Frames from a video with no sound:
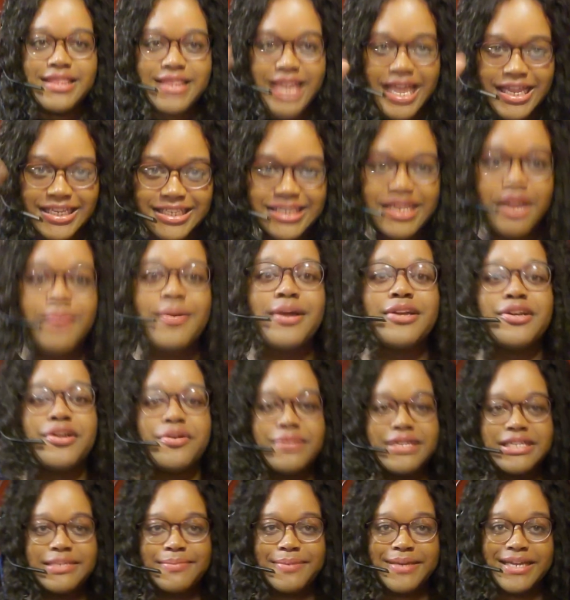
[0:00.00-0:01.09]
That's how I know
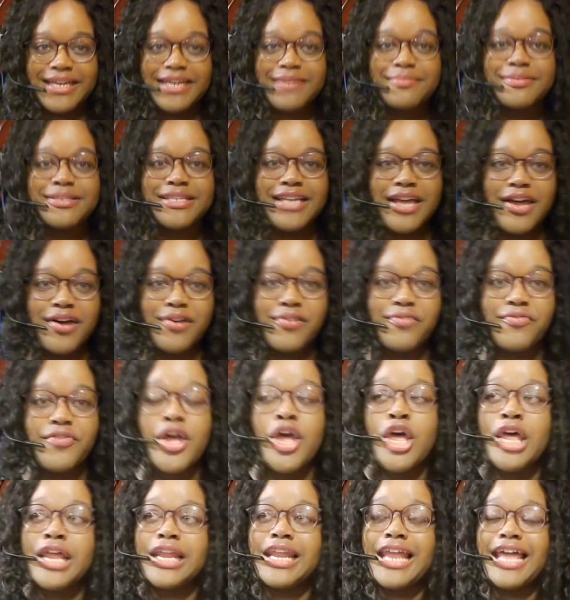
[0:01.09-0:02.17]
he's being himself.
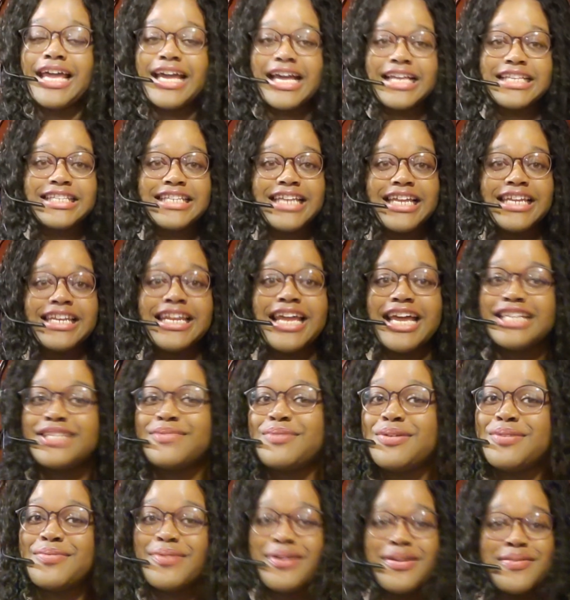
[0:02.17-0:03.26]
Like I said last
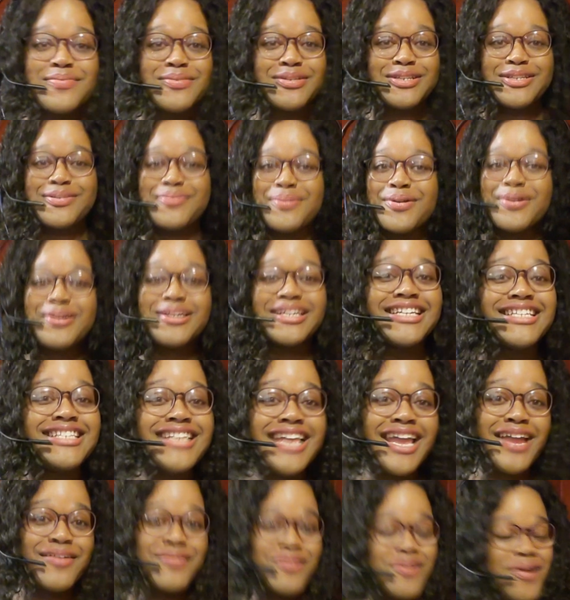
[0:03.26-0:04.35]
week when he was twirling his
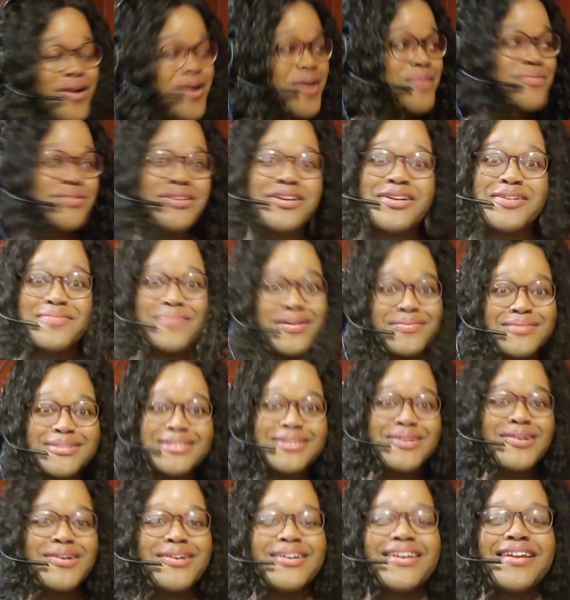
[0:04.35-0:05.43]
hair real hard when everybody was
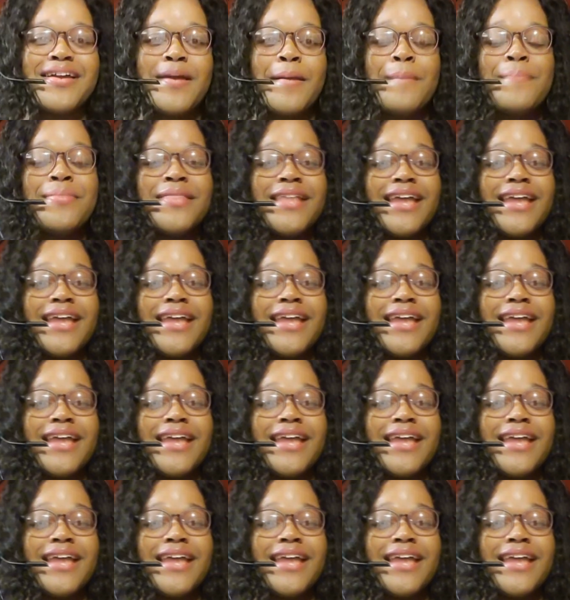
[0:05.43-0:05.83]
talking.